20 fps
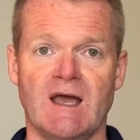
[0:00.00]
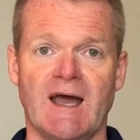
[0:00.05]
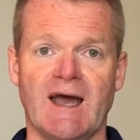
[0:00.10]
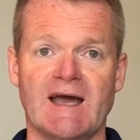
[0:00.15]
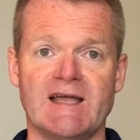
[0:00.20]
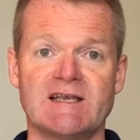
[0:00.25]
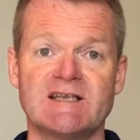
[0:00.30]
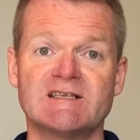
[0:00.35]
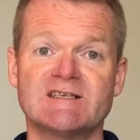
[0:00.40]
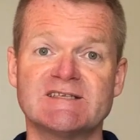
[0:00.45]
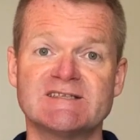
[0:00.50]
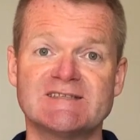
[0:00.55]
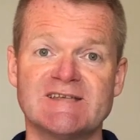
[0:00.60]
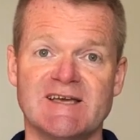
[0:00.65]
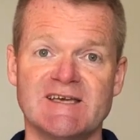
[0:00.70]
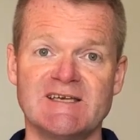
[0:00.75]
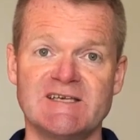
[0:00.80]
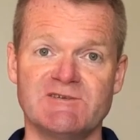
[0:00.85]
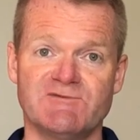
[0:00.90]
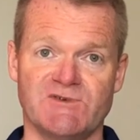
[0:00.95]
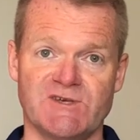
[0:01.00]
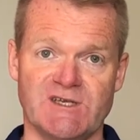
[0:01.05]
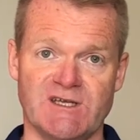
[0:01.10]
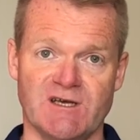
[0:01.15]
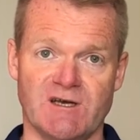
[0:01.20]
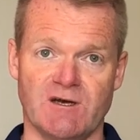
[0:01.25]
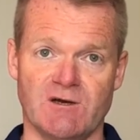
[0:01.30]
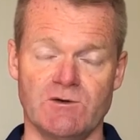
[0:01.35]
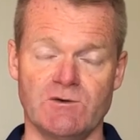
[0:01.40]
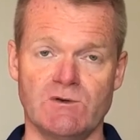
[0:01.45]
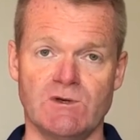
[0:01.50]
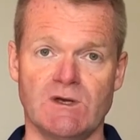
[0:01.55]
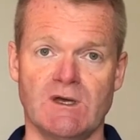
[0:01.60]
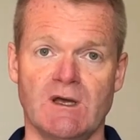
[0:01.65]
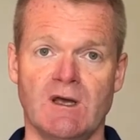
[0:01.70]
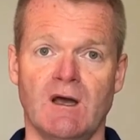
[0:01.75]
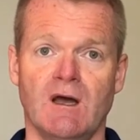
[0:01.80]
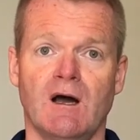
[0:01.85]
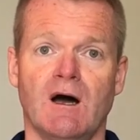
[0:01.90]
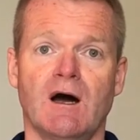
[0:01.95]
And in today's video,
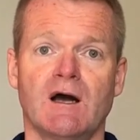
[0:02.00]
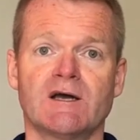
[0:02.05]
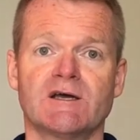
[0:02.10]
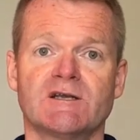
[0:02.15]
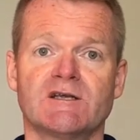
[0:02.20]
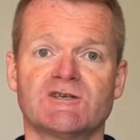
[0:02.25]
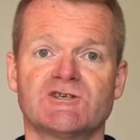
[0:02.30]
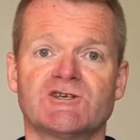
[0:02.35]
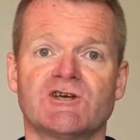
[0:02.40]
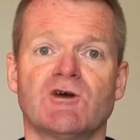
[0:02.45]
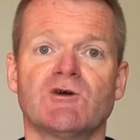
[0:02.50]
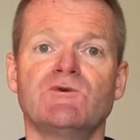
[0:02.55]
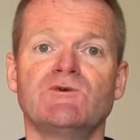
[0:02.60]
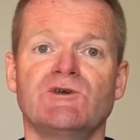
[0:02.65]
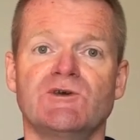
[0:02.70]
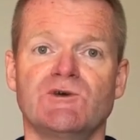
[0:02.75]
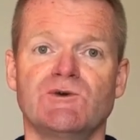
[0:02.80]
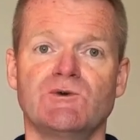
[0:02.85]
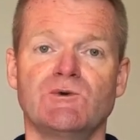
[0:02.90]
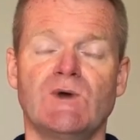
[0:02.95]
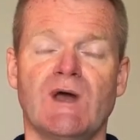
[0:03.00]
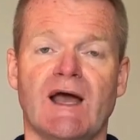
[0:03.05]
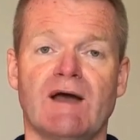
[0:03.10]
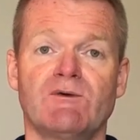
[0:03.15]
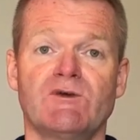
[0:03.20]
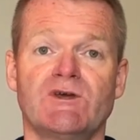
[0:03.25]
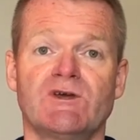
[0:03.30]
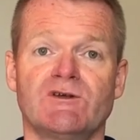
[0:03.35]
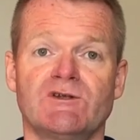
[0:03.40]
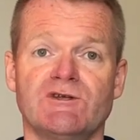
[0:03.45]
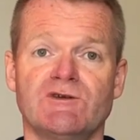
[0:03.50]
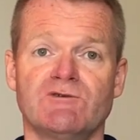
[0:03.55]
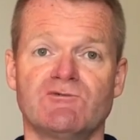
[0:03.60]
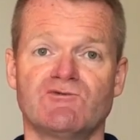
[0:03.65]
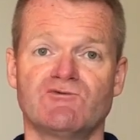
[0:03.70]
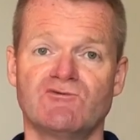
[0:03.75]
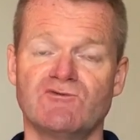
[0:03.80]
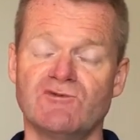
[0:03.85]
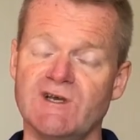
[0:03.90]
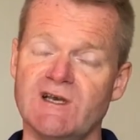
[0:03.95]
I'm going to show you how you can
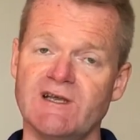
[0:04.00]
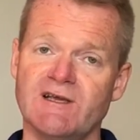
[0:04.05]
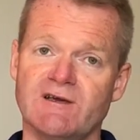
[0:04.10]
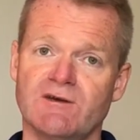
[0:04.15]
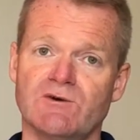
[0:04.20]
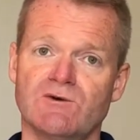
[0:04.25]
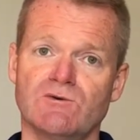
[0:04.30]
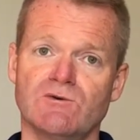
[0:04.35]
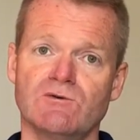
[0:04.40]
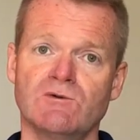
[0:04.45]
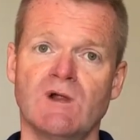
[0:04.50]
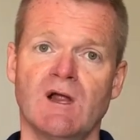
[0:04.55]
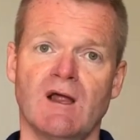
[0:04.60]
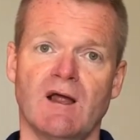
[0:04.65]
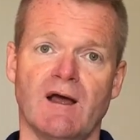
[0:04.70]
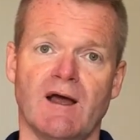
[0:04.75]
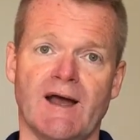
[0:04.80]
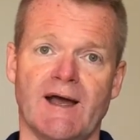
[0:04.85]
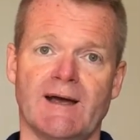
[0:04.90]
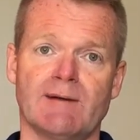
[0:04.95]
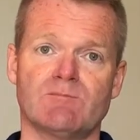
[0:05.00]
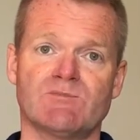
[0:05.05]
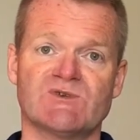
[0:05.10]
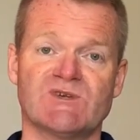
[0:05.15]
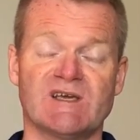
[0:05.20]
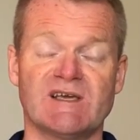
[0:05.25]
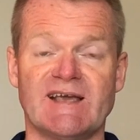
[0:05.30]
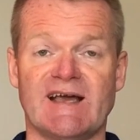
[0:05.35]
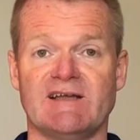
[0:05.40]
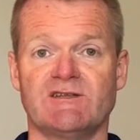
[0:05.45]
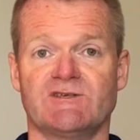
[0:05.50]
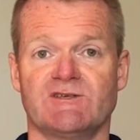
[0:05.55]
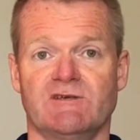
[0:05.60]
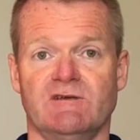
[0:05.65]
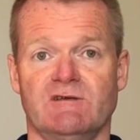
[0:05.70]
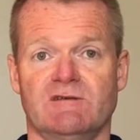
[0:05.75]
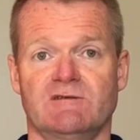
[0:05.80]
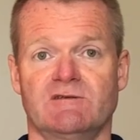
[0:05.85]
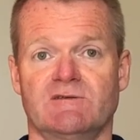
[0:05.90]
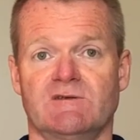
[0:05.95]
use really cool apps and
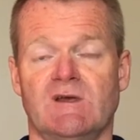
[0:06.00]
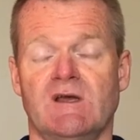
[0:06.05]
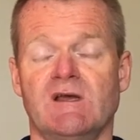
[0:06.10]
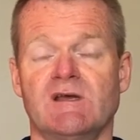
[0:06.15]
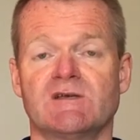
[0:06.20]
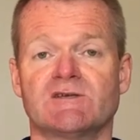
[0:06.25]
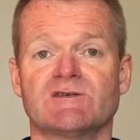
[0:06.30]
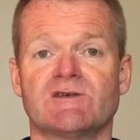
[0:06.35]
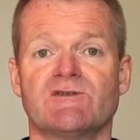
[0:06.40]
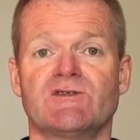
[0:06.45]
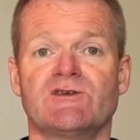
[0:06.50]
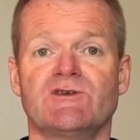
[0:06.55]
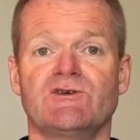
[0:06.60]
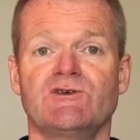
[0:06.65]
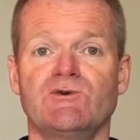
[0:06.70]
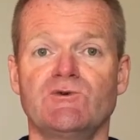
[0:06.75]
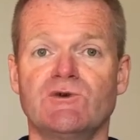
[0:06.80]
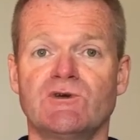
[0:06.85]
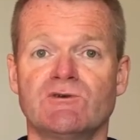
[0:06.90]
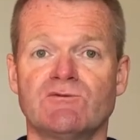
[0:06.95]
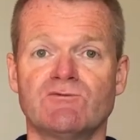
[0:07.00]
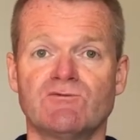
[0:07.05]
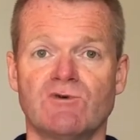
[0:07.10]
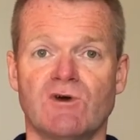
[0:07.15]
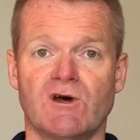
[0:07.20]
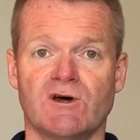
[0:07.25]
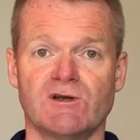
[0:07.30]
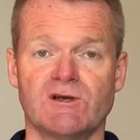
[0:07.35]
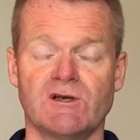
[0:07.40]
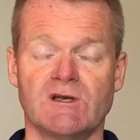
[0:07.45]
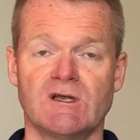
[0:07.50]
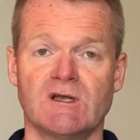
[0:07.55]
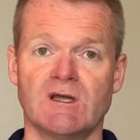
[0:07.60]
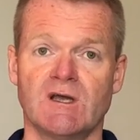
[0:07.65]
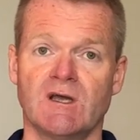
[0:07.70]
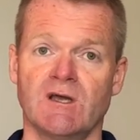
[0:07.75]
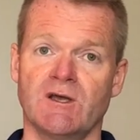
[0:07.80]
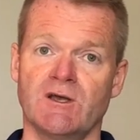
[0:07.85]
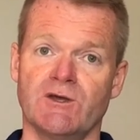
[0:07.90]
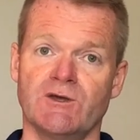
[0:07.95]
gadgets so that you can run
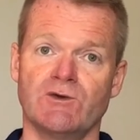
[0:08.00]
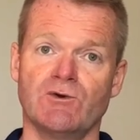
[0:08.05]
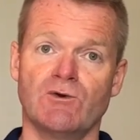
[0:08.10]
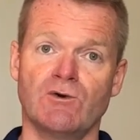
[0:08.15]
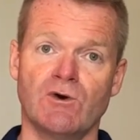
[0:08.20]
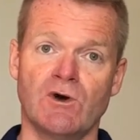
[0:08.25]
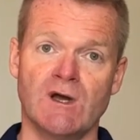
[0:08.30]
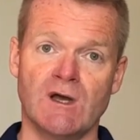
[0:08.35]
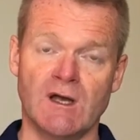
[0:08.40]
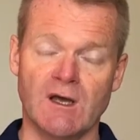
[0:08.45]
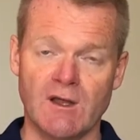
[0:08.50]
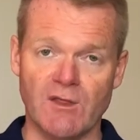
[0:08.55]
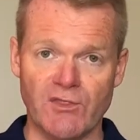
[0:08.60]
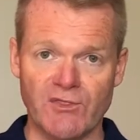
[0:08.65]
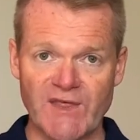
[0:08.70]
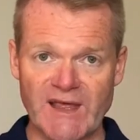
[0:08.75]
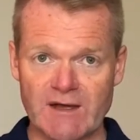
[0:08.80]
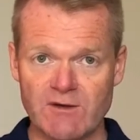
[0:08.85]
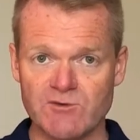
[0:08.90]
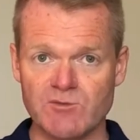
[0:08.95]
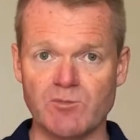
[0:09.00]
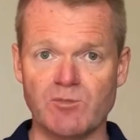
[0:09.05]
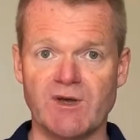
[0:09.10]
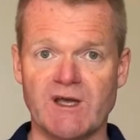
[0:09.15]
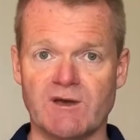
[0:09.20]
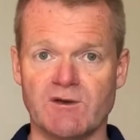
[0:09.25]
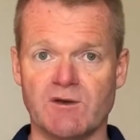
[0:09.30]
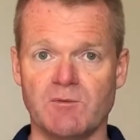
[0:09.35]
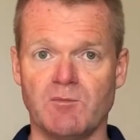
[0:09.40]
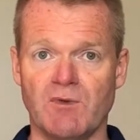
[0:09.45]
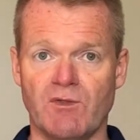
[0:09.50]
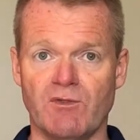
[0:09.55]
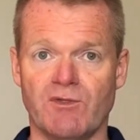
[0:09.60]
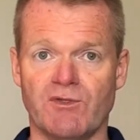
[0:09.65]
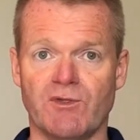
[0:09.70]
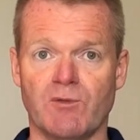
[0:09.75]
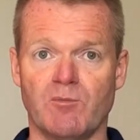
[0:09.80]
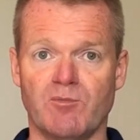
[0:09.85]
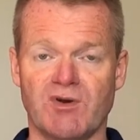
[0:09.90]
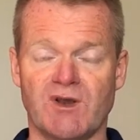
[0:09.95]
your £1,000 a
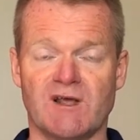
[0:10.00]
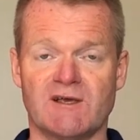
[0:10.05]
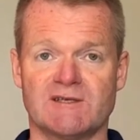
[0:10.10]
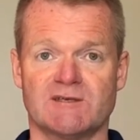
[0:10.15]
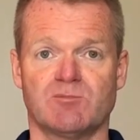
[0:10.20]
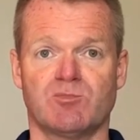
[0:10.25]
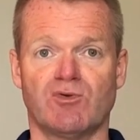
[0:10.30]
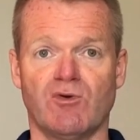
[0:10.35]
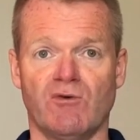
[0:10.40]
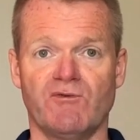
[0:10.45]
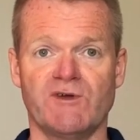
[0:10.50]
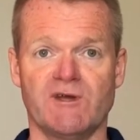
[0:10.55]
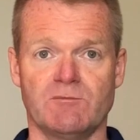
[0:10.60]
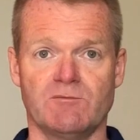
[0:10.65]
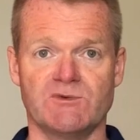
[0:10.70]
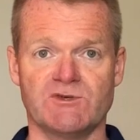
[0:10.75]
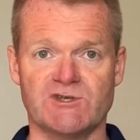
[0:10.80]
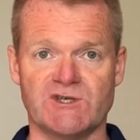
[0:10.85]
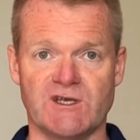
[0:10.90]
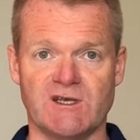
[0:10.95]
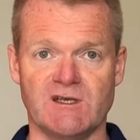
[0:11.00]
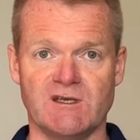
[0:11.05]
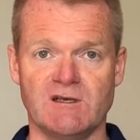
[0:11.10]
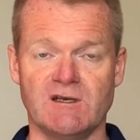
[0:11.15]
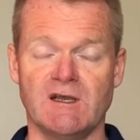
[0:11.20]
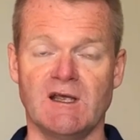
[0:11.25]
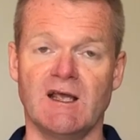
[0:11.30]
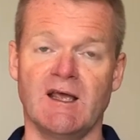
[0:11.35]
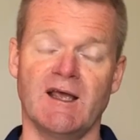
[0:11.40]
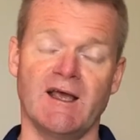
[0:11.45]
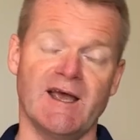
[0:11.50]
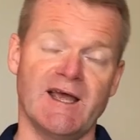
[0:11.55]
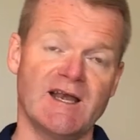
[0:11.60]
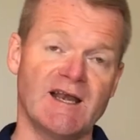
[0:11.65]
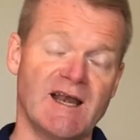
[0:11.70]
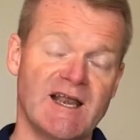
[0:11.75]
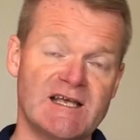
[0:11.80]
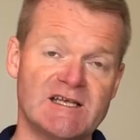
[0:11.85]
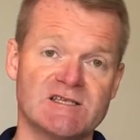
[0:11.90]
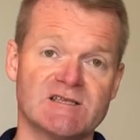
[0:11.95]
month plus profit machine in
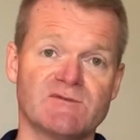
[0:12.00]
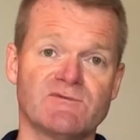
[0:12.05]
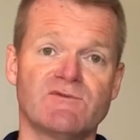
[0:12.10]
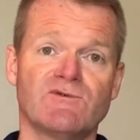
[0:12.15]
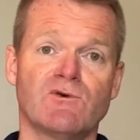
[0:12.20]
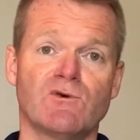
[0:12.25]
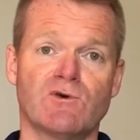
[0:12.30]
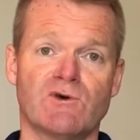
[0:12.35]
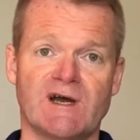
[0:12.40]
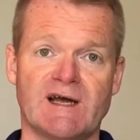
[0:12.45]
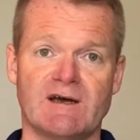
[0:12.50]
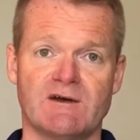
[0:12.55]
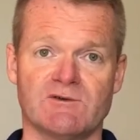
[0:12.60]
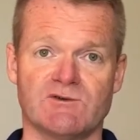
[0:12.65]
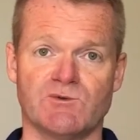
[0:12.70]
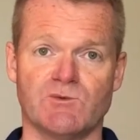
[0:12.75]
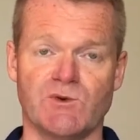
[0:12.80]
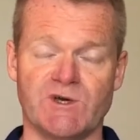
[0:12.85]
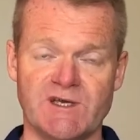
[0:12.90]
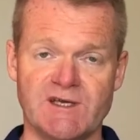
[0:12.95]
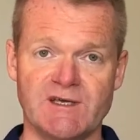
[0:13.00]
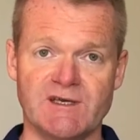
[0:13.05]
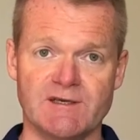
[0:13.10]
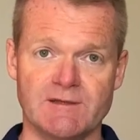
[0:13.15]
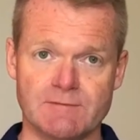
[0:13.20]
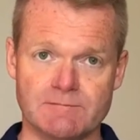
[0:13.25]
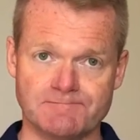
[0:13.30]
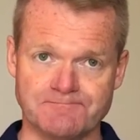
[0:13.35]
less than 4 hours a week,